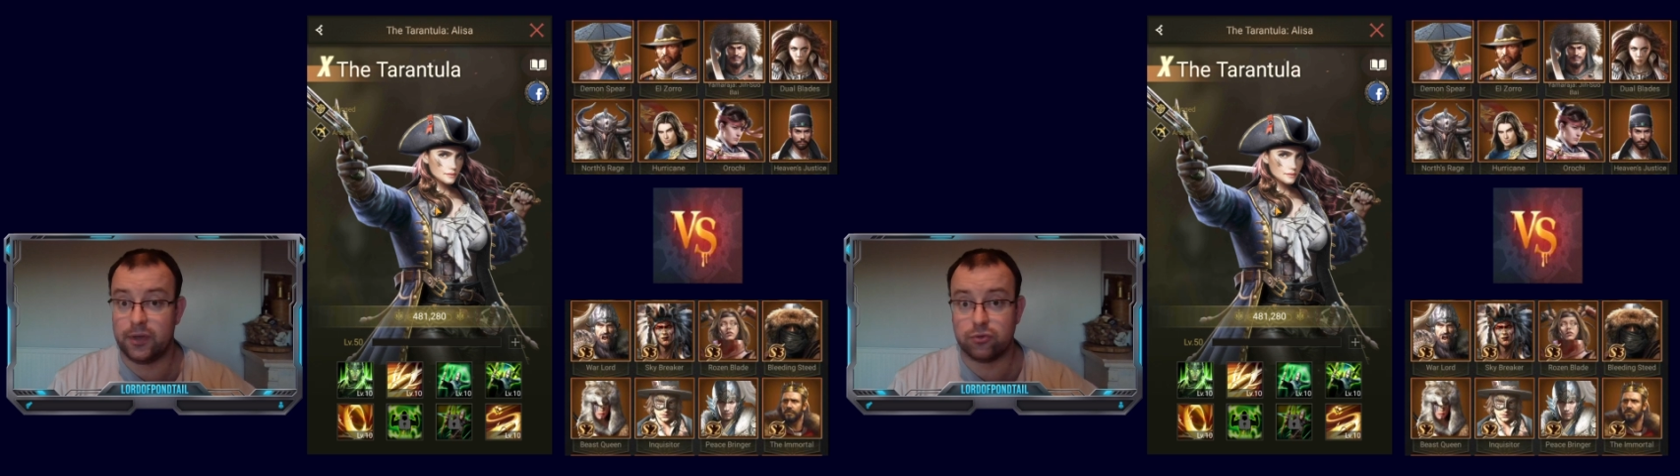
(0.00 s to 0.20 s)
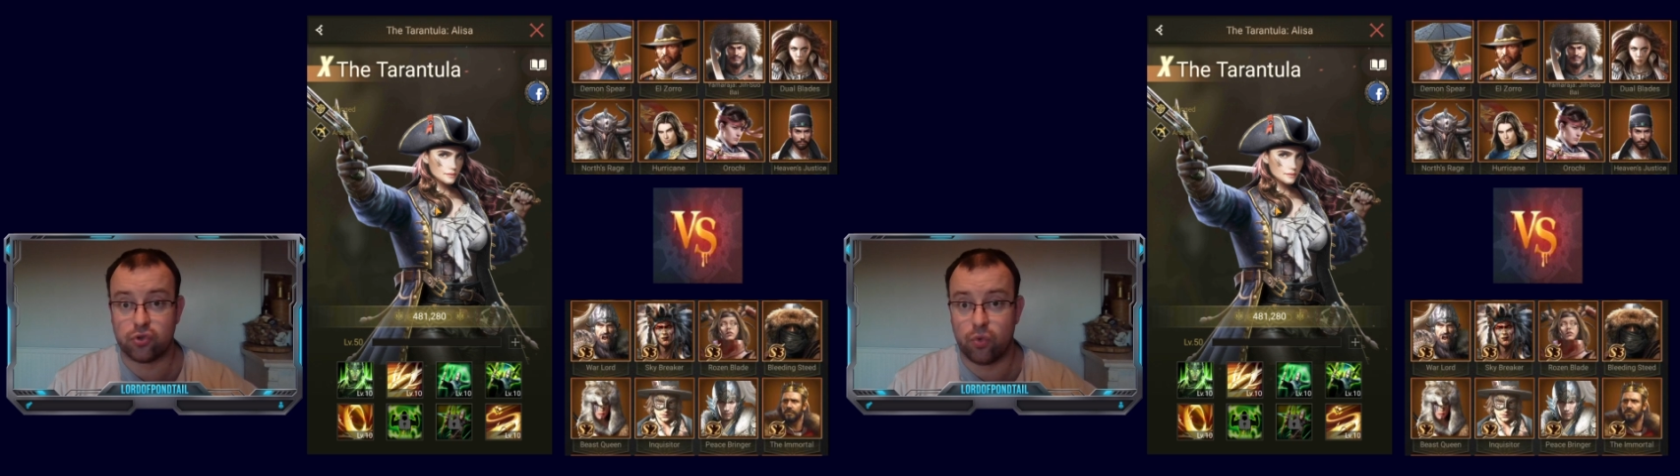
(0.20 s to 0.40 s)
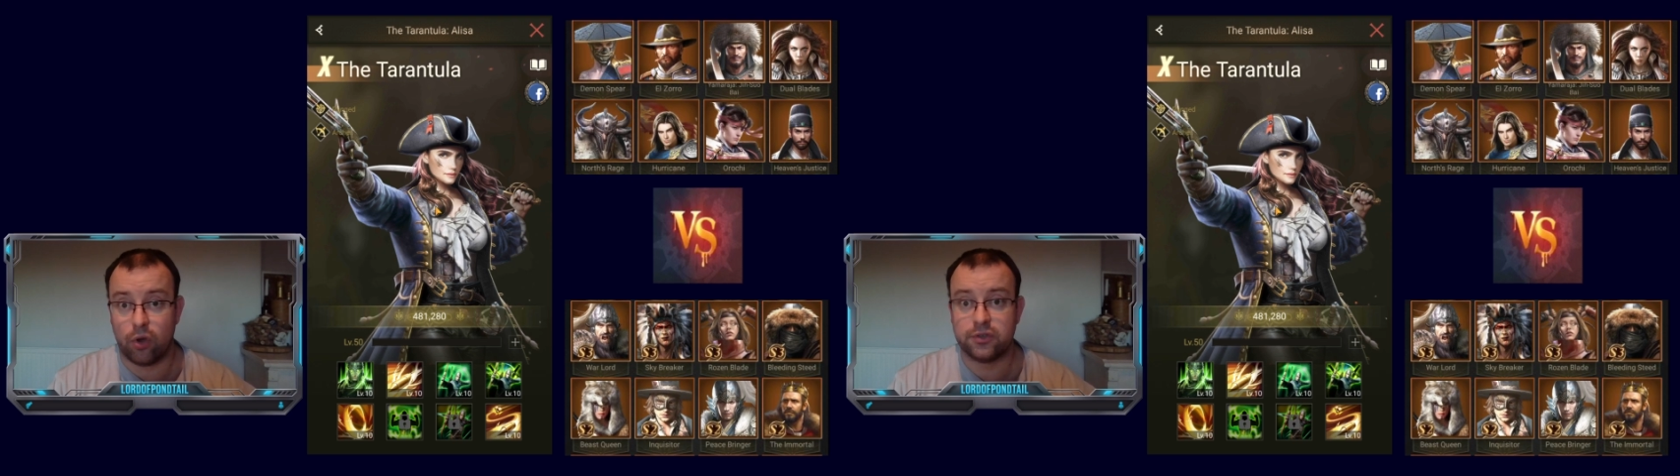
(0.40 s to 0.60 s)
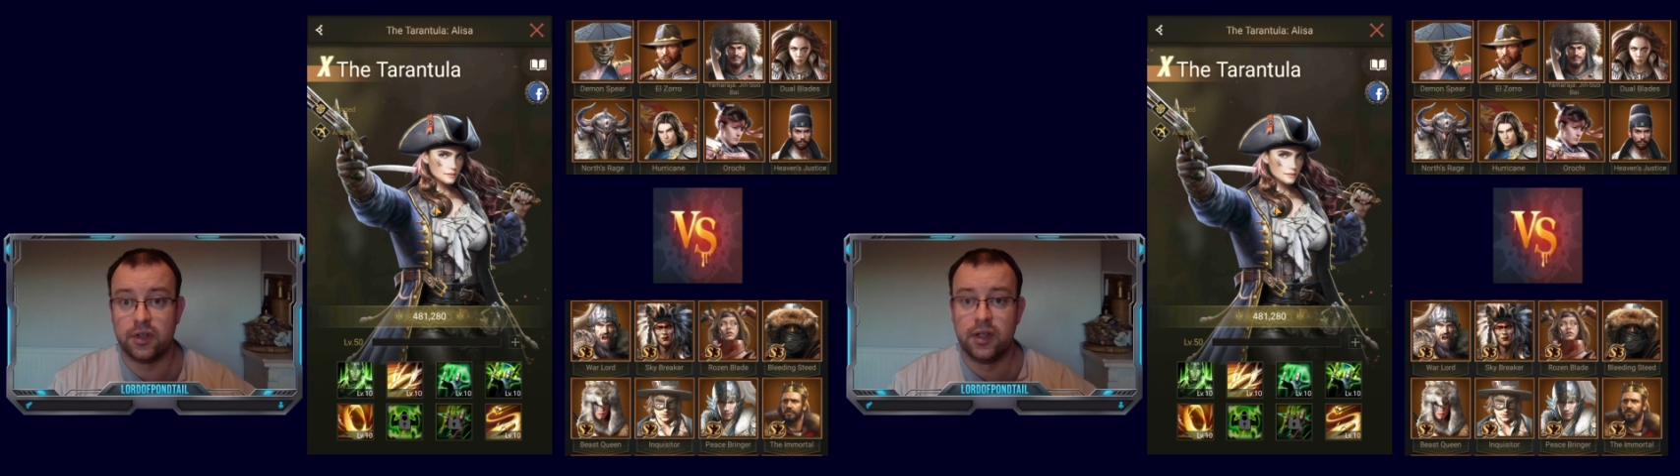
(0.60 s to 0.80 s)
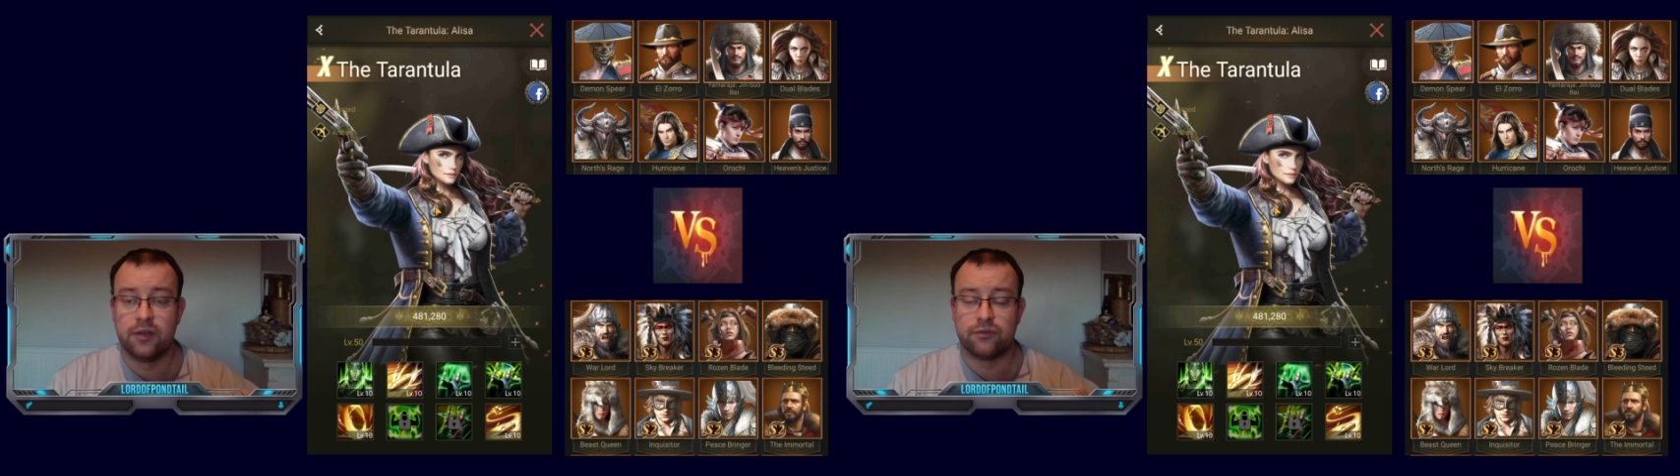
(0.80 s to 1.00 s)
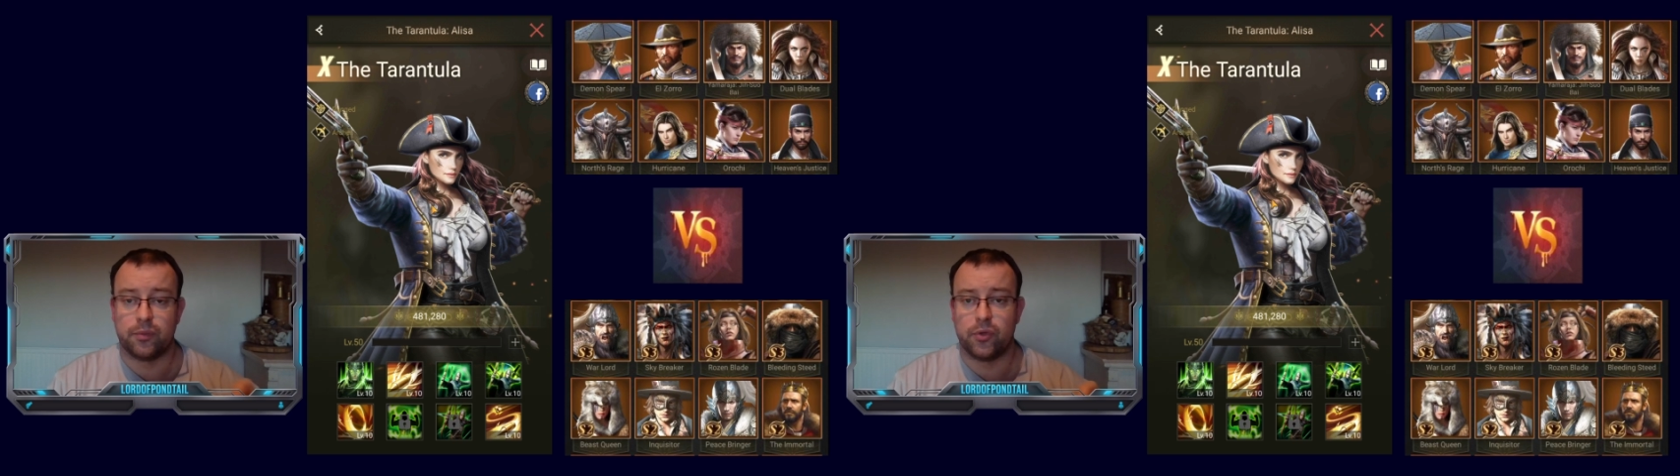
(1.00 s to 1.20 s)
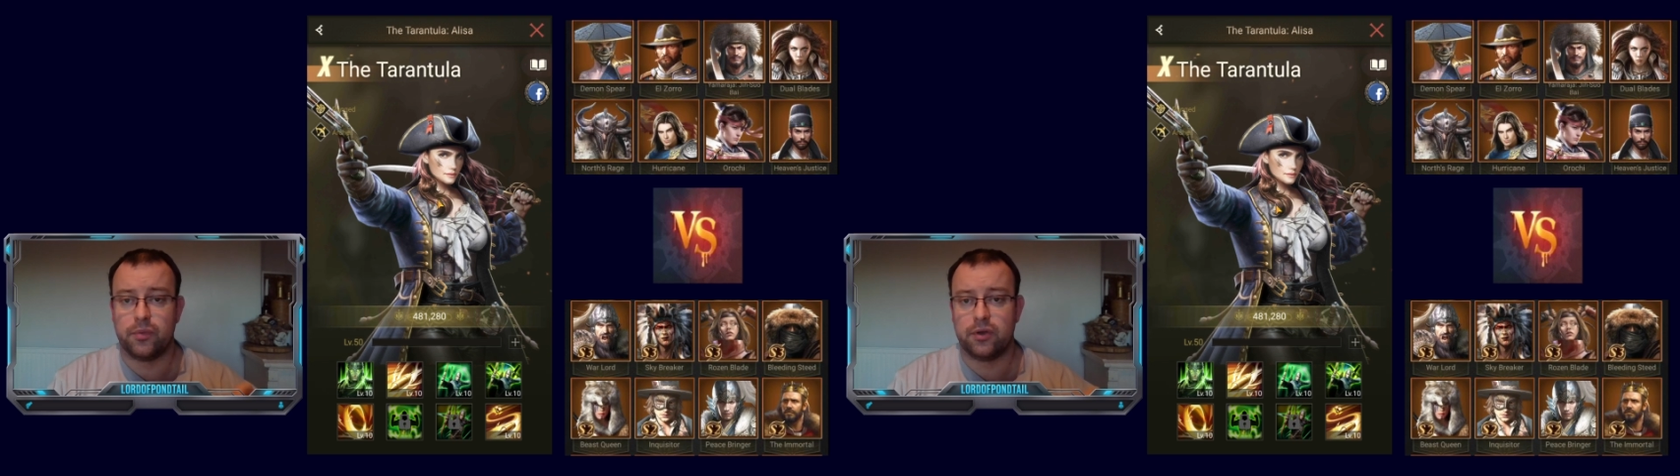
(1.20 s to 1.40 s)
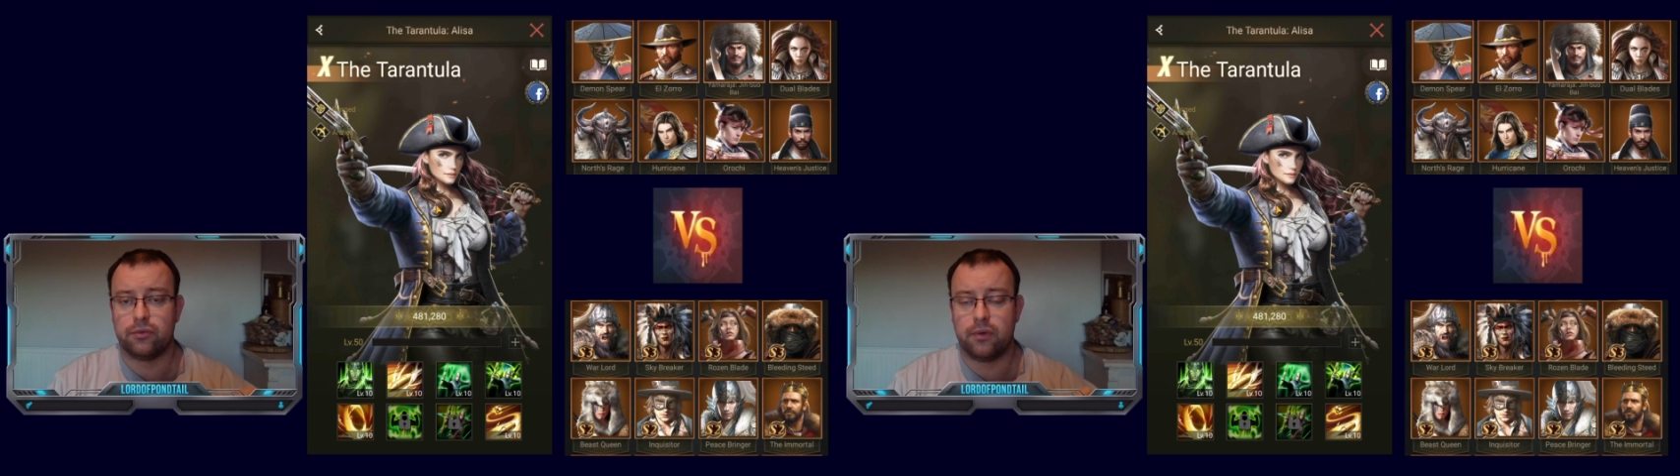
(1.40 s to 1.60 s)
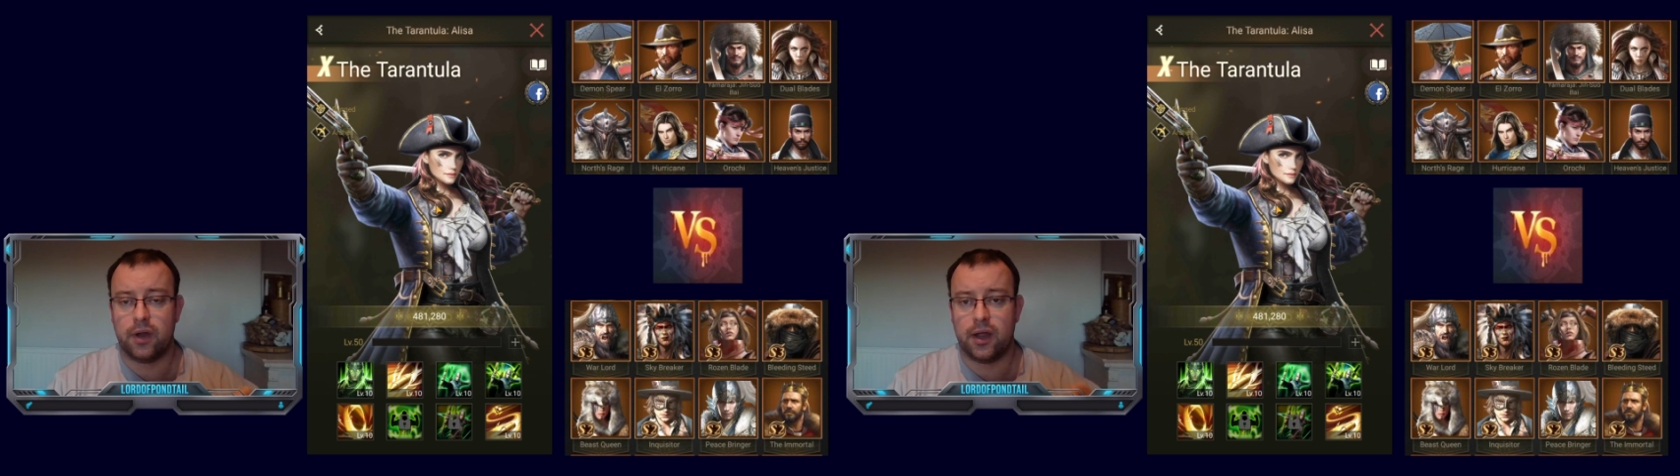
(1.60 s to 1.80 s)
squad from your middle